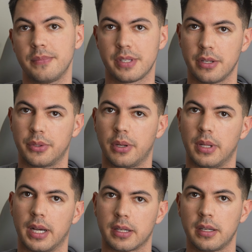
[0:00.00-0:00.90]
still no
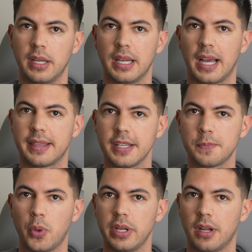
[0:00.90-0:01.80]
luck. At this
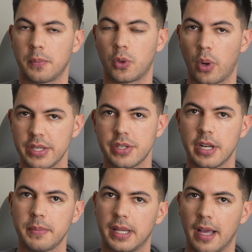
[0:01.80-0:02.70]
point, I'm
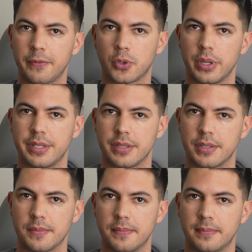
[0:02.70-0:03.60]
questioning my life
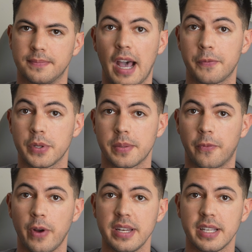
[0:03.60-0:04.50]
choices. After some
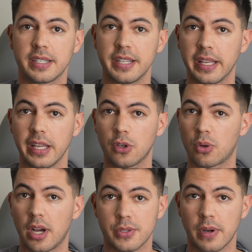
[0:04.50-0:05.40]
frantic digging,
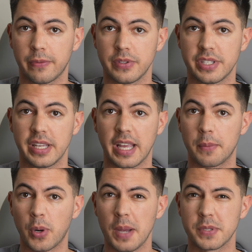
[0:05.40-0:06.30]
cross-referencing,
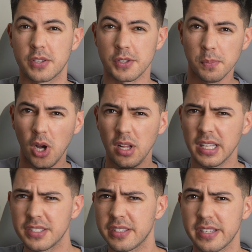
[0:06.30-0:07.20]
and perhaps a small
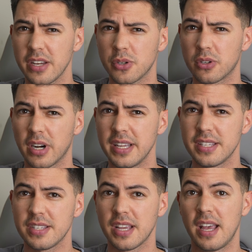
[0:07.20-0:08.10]
existential
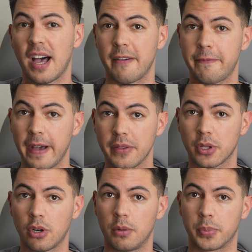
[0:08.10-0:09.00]
crisis, I found the
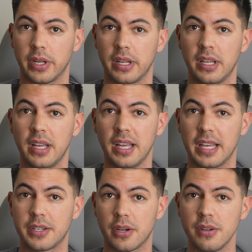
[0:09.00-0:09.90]
culprit.
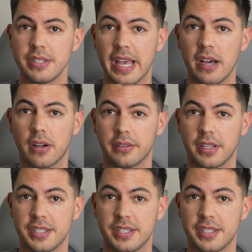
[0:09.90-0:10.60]
It turns out on the